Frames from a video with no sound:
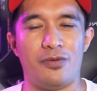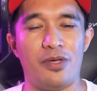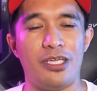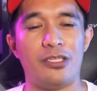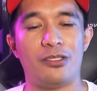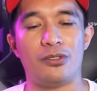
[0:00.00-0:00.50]
We
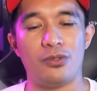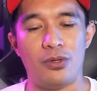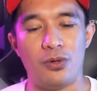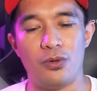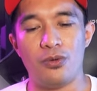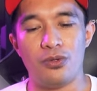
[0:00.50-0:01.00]
need to
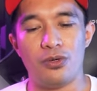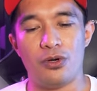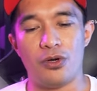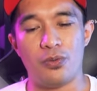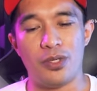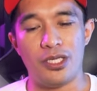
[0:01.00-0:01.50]
know
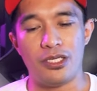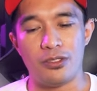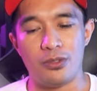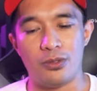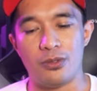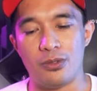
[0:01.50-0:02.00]
or we need
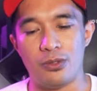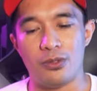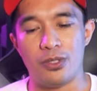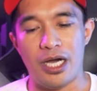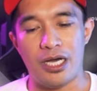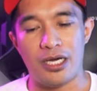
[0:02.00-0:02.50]
to